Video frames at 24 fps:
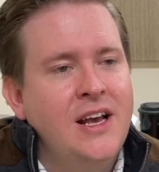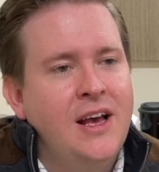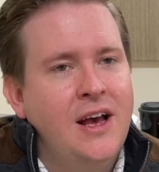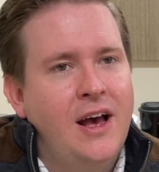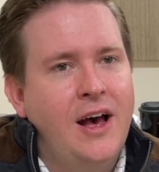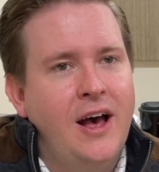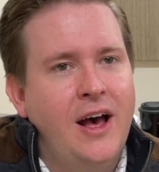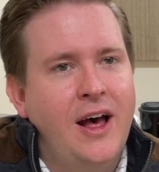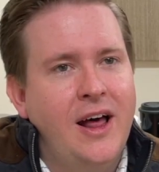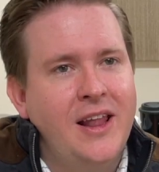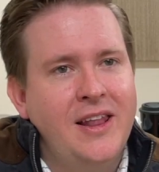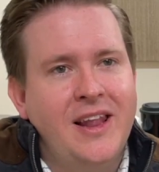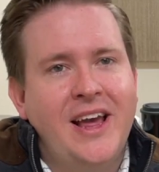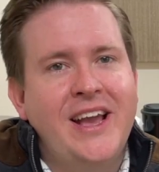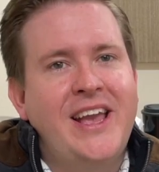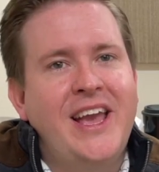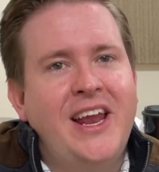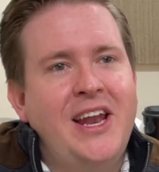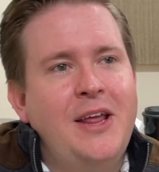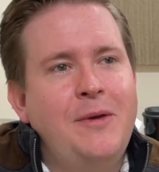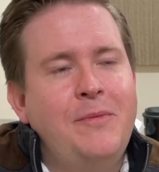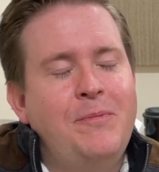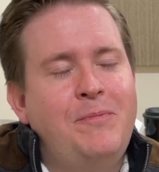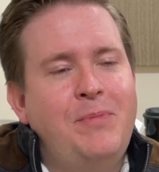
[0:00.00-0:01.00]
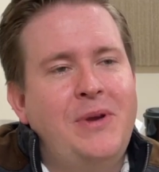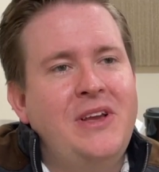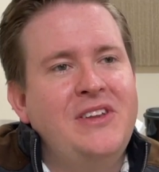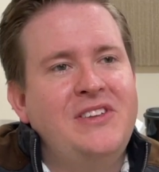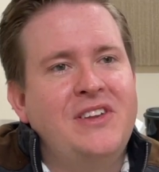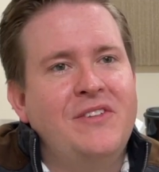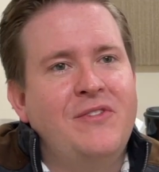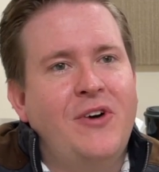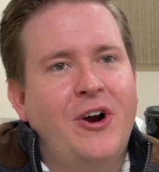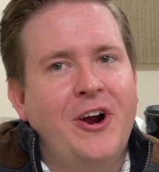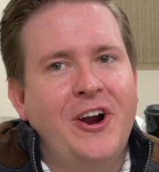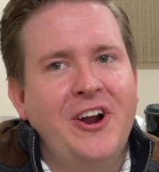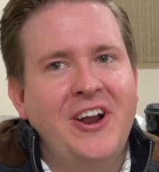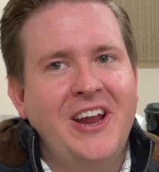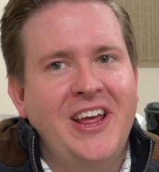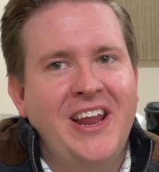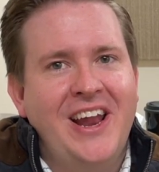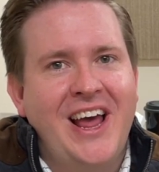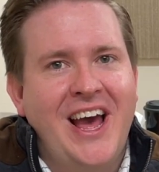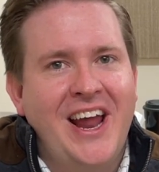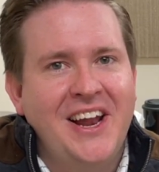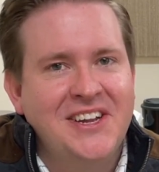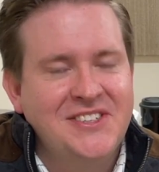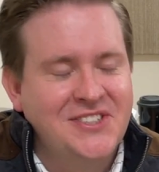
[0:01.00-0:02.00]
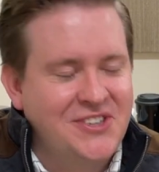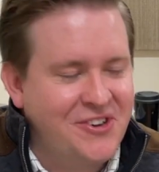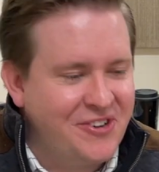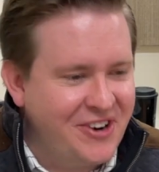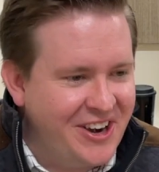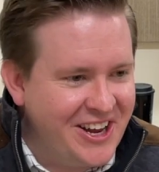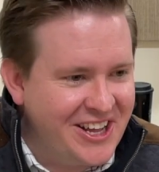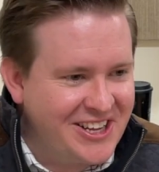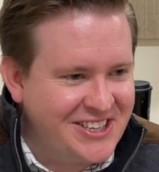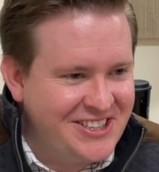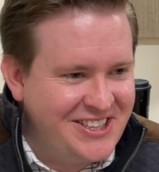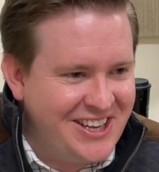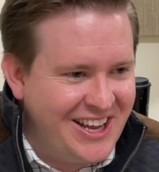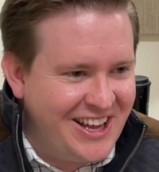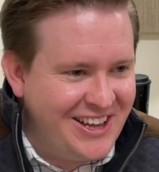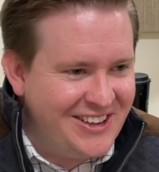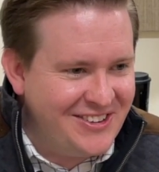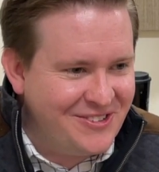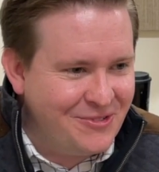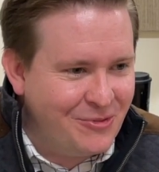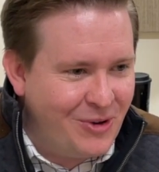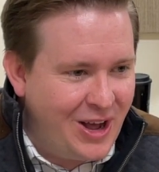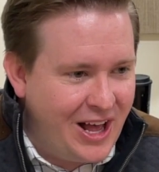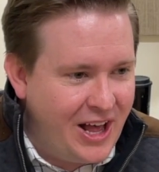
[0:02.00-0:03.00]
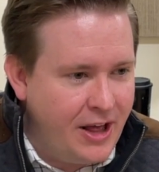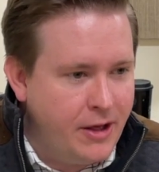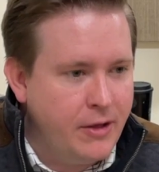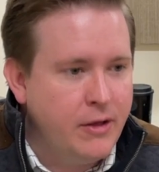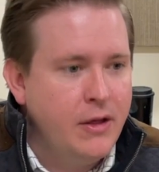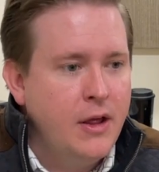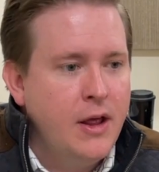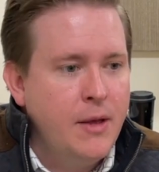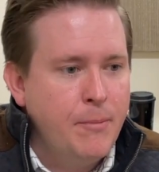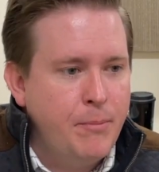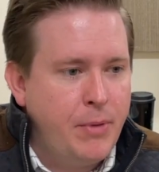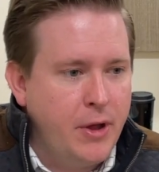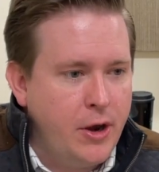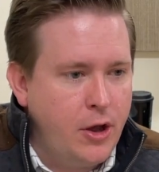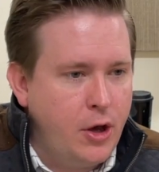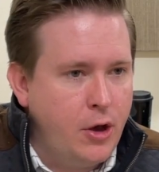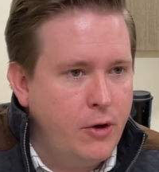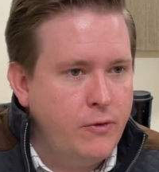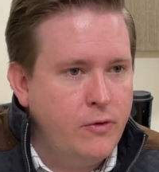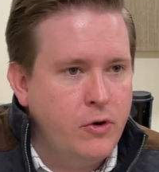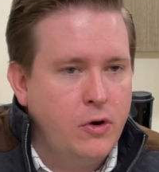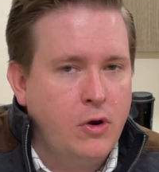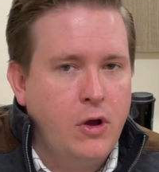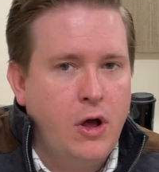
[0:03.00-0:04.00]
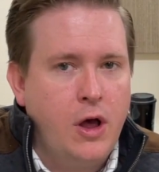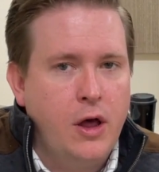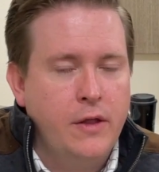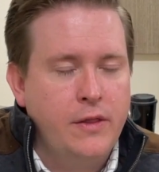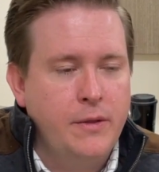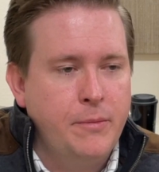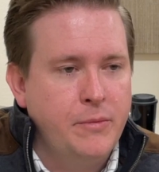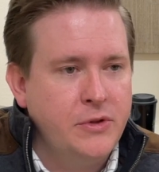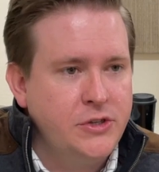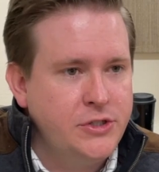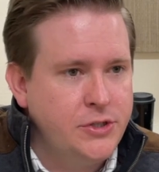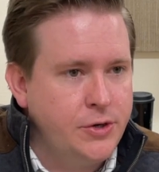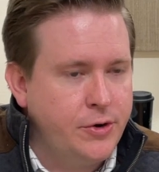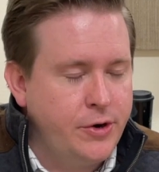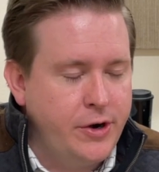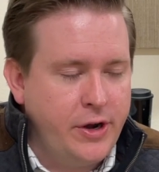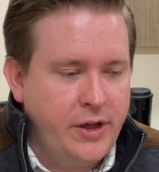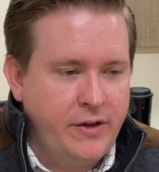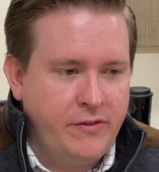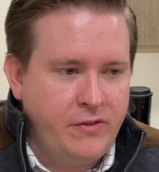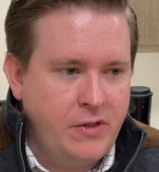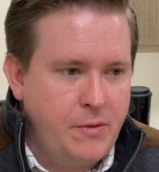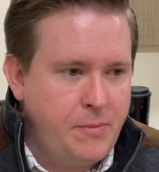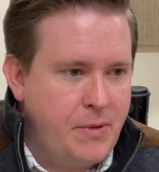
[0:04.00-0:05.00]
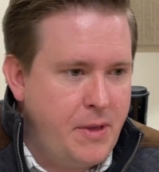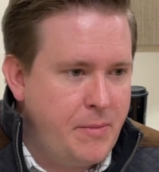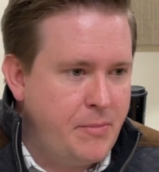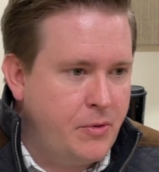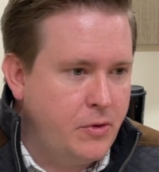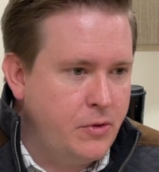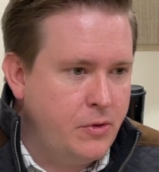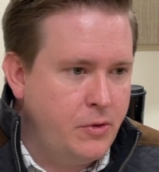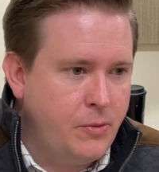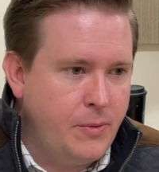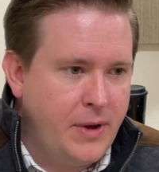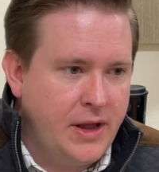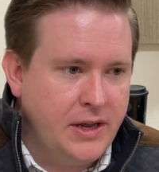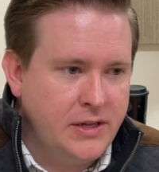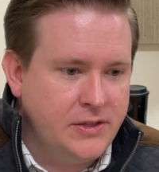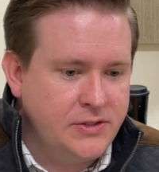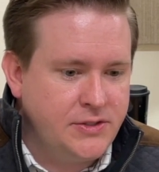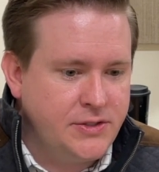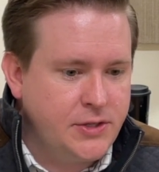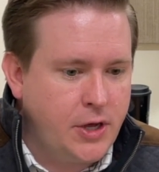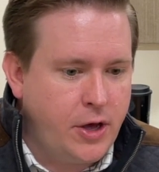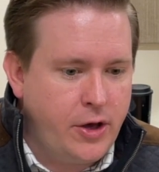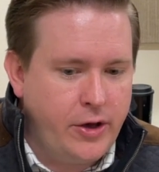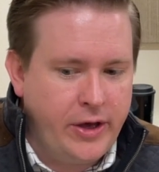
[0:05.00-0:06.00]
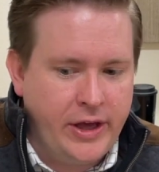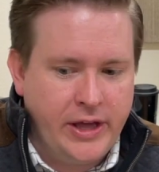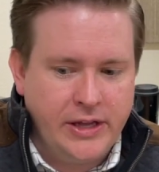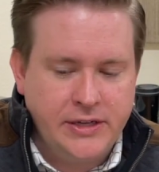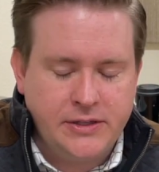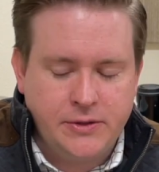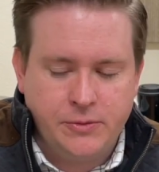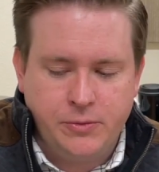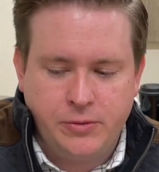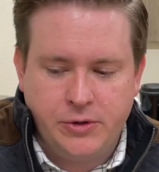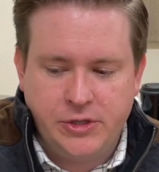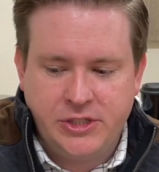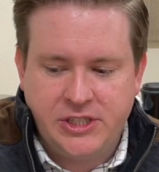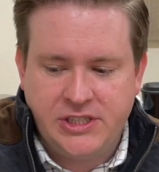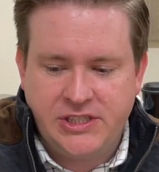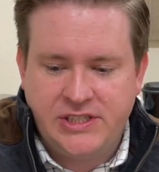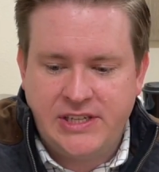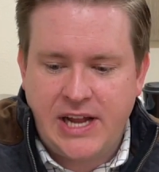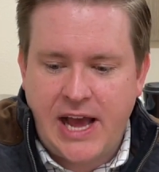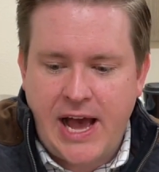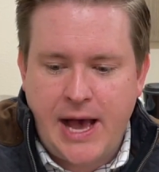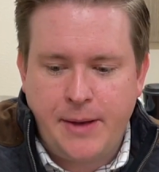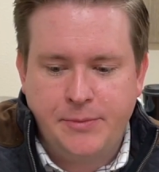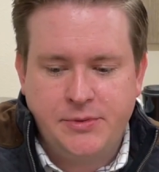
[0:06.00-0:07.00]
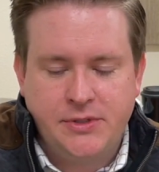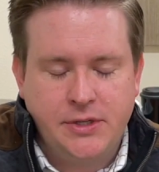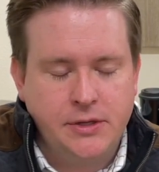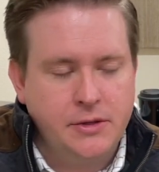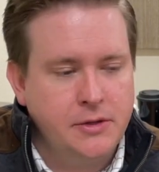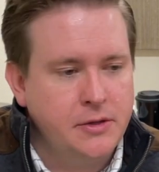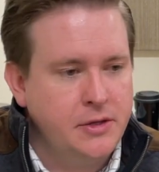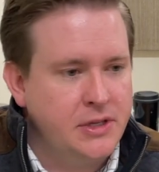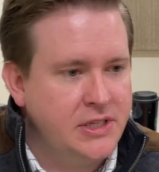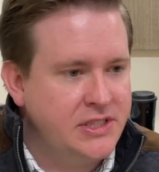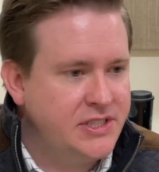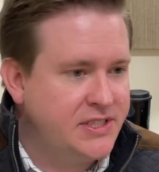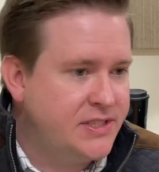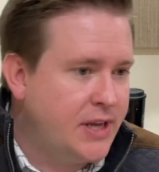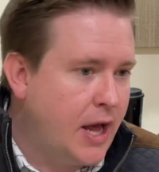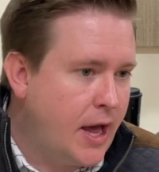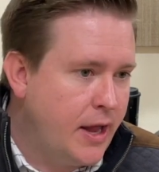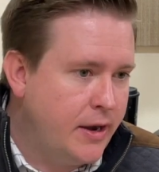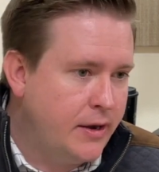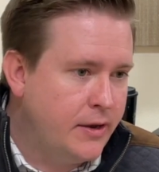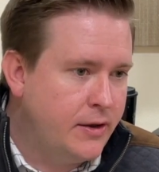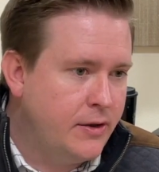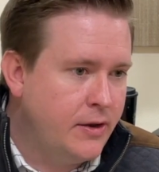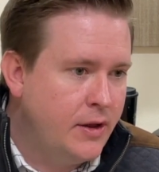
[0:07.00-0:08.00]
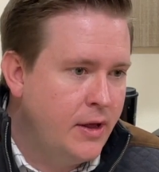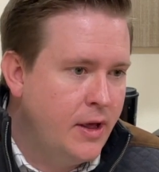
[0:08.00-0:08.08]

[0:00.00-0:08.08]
Like any piece of art, it had its critics as well, but overall, the majority of the people who went and saw it were just absolutely stunned